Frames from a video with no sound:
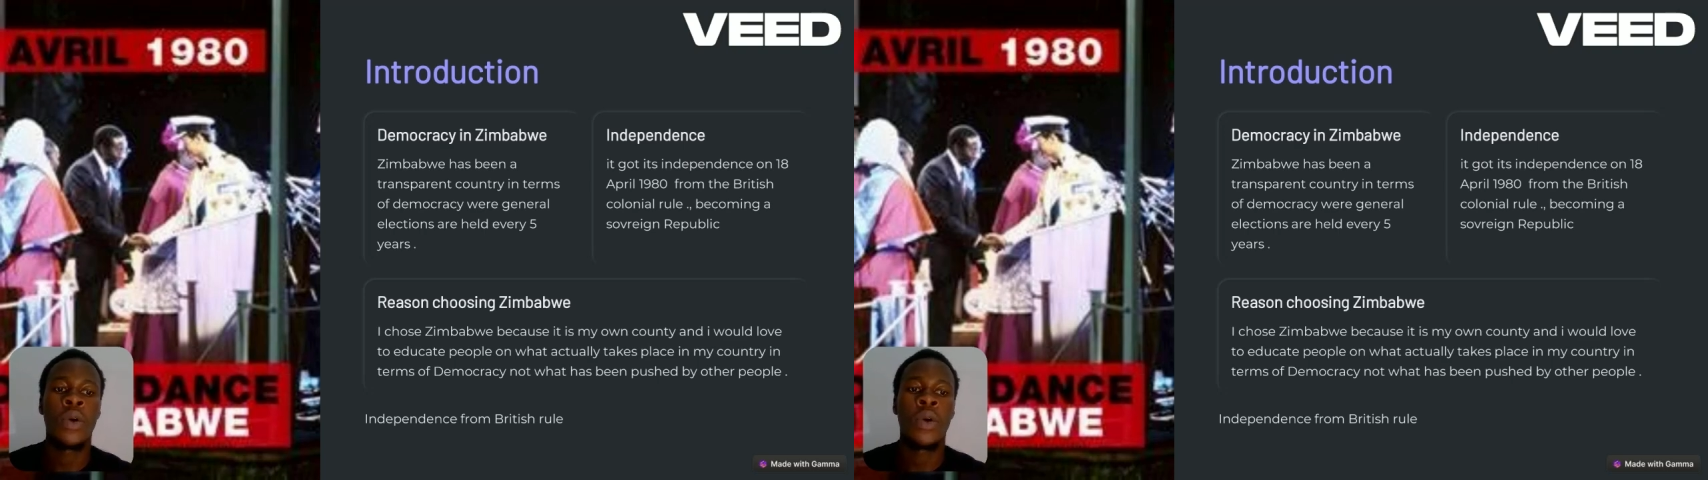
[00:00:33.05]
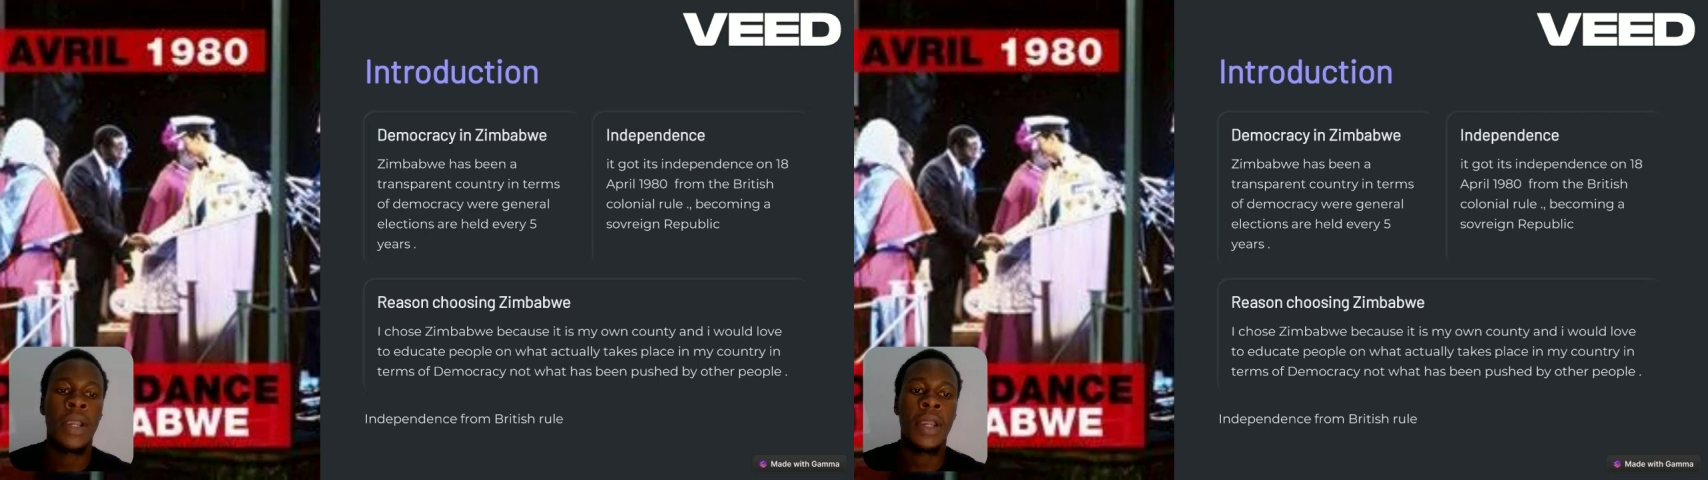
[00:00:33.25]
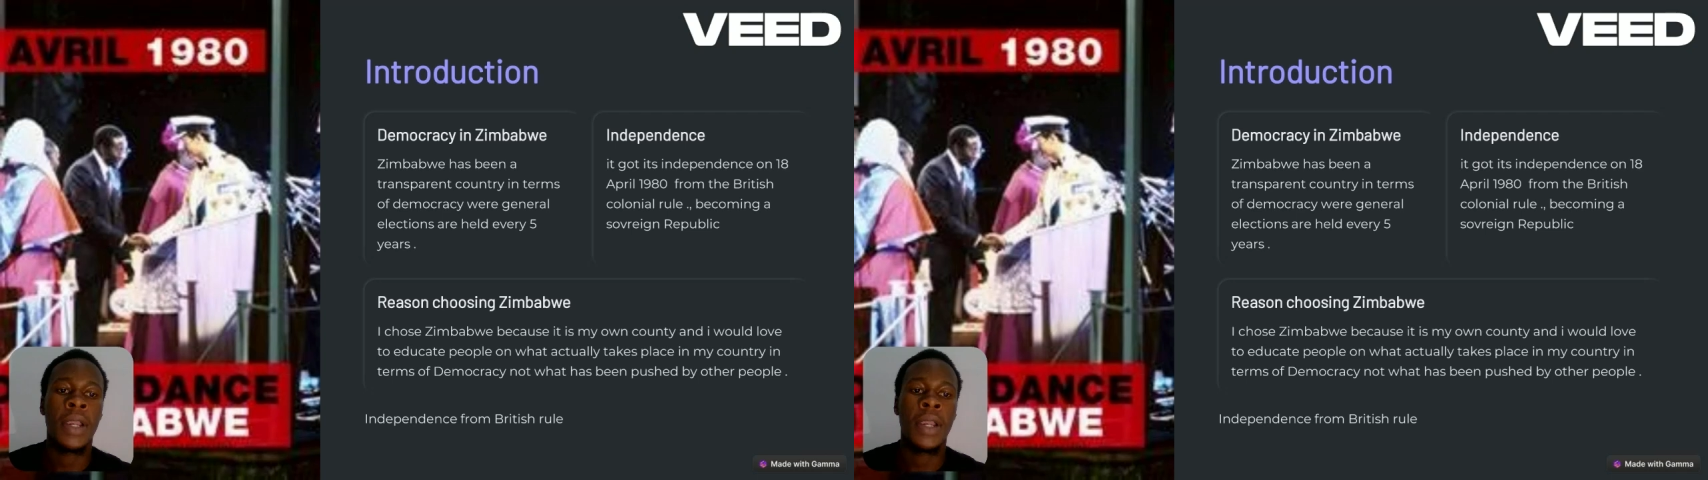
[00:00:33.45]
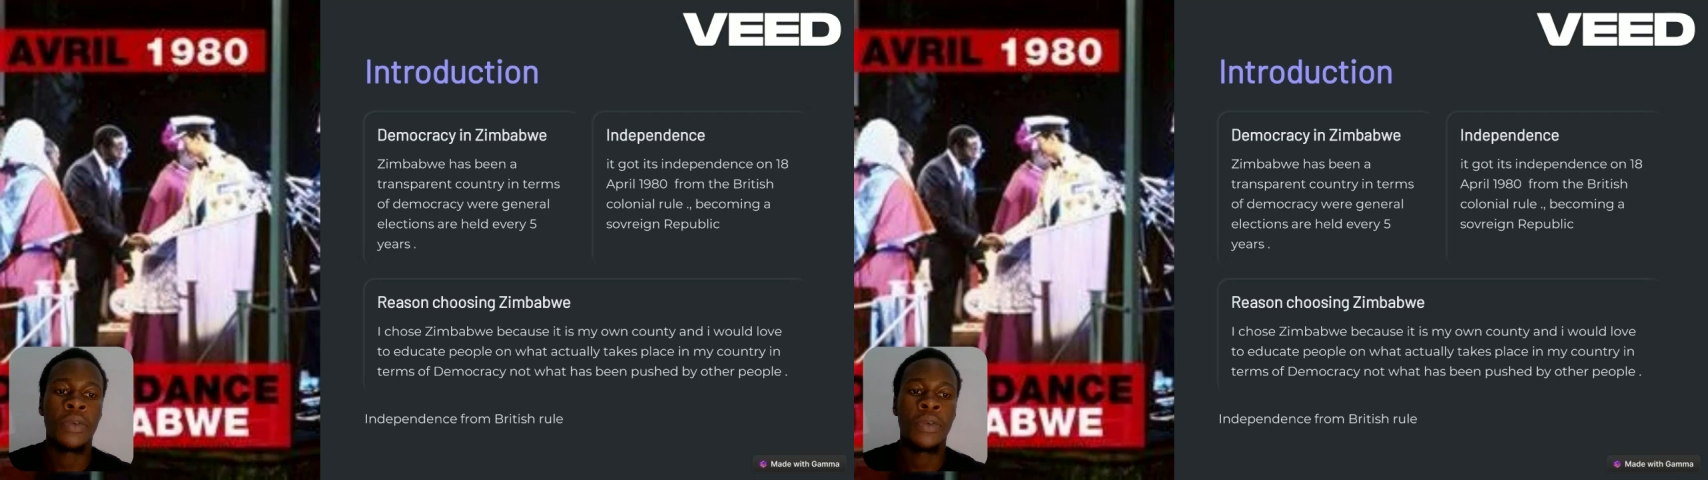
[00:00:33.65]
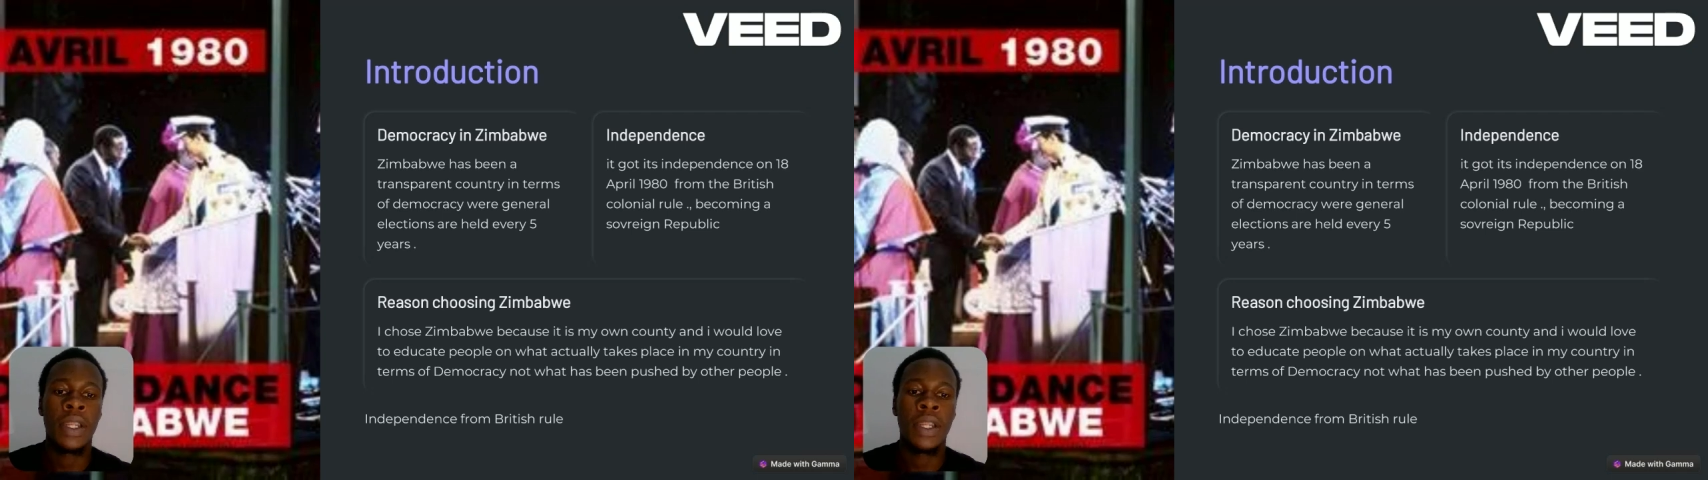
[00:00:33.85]
becoming a
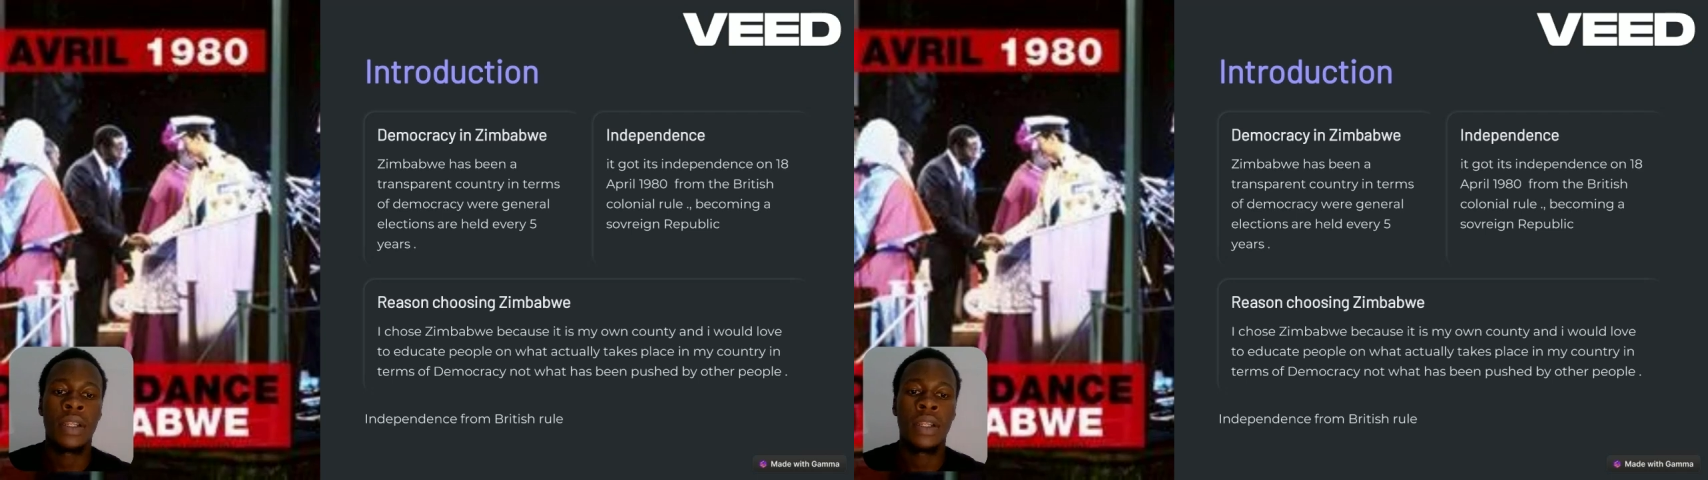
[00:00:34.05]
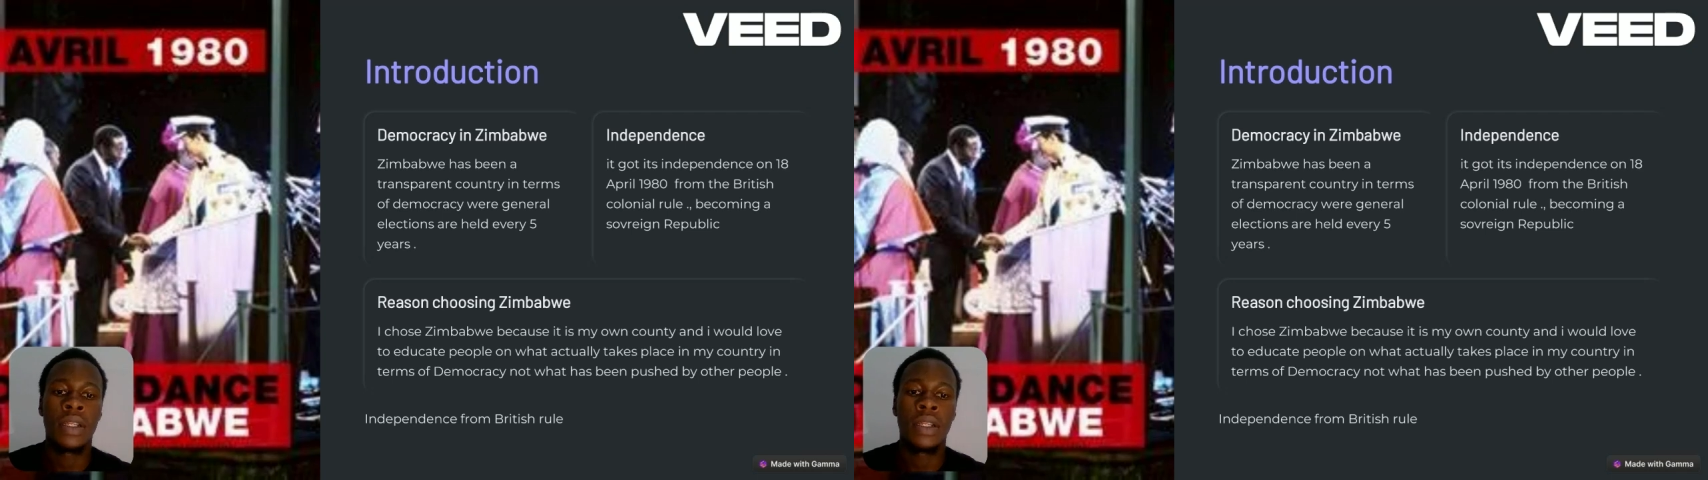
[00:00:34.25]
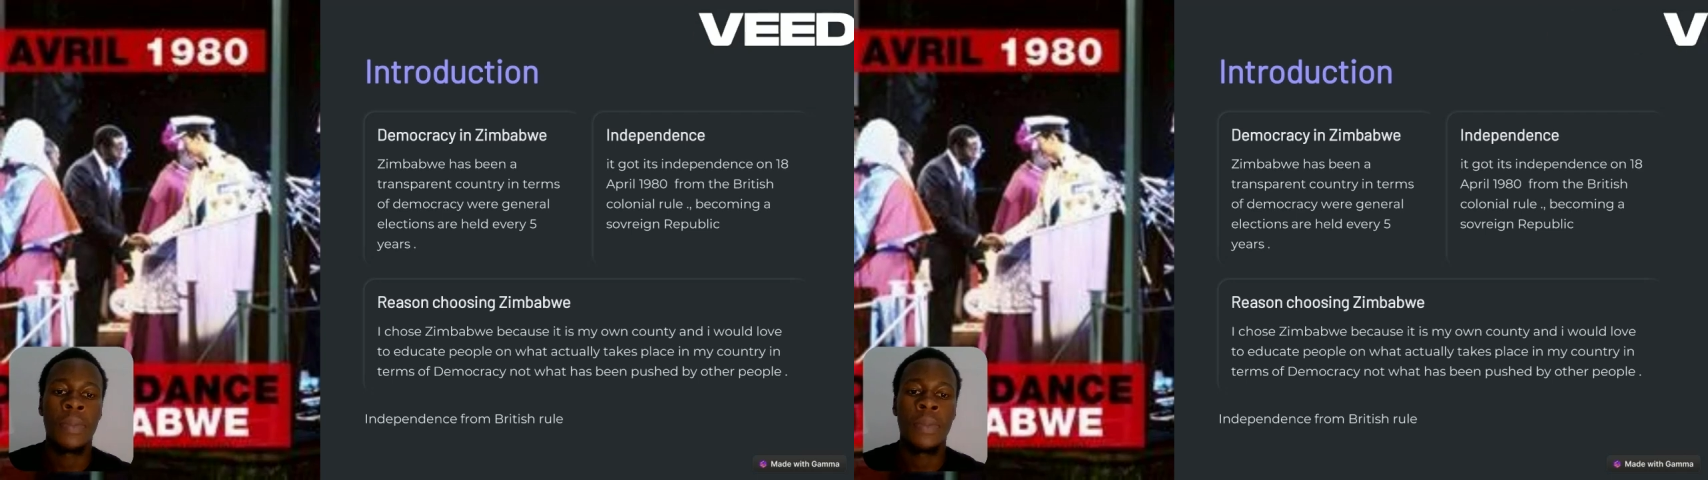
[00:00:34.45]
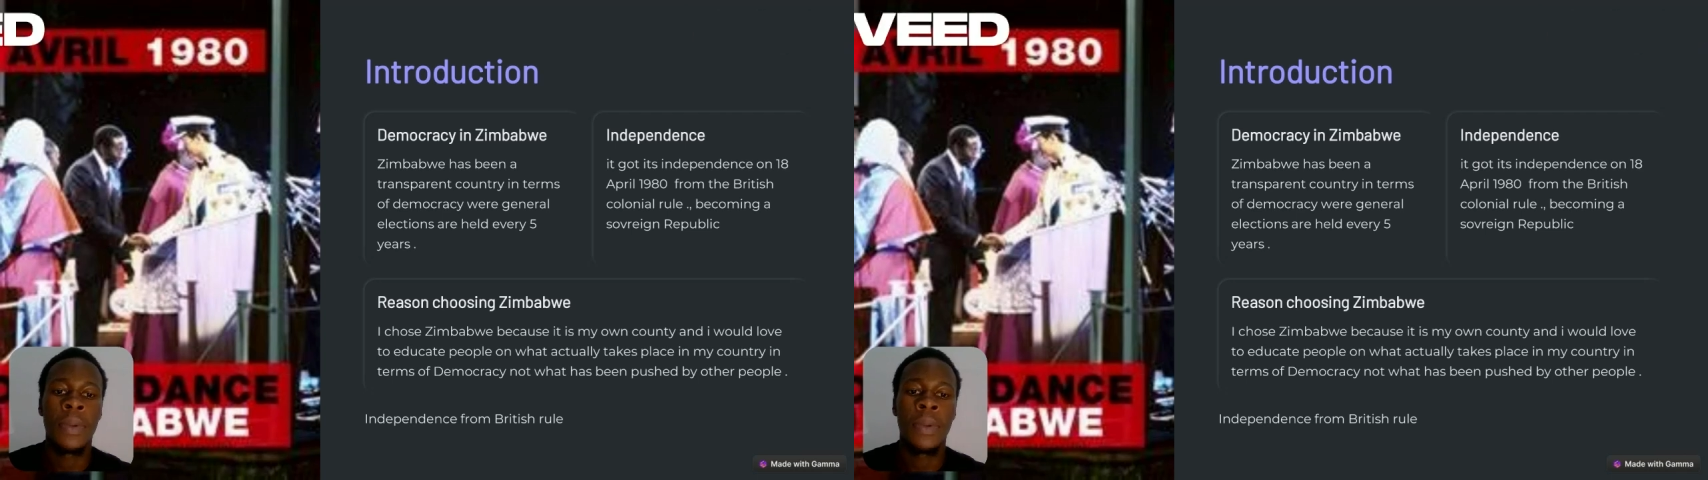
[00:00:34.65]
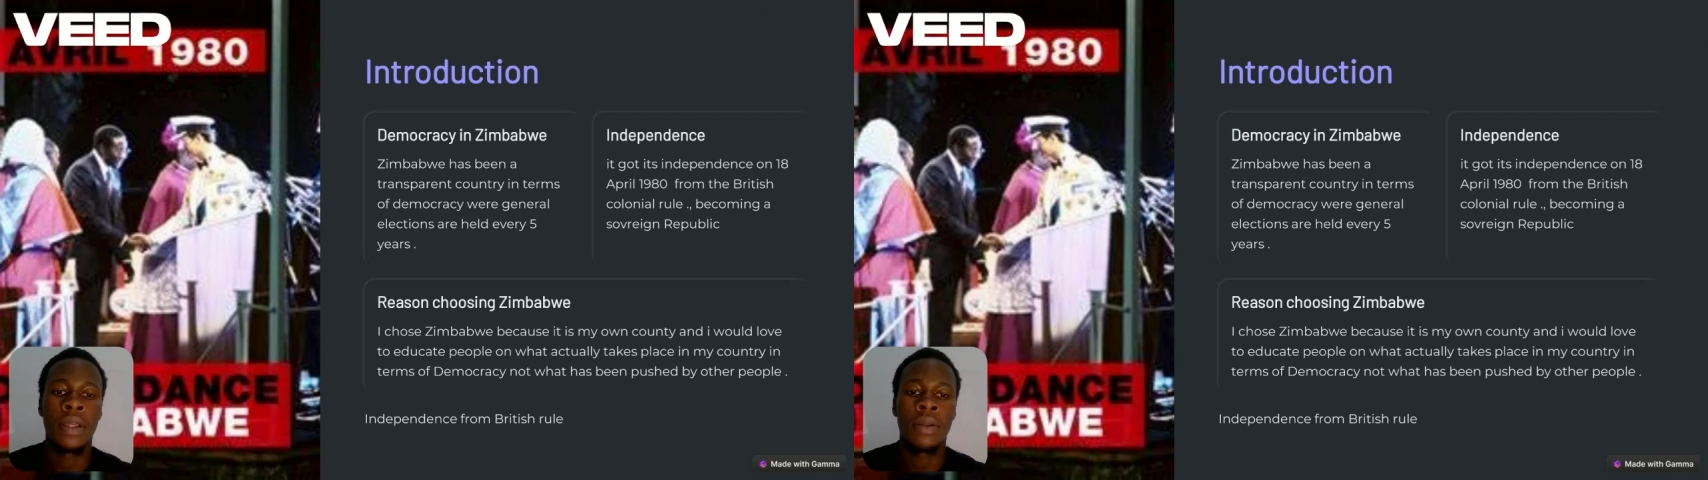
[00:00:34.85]
sovereign republic.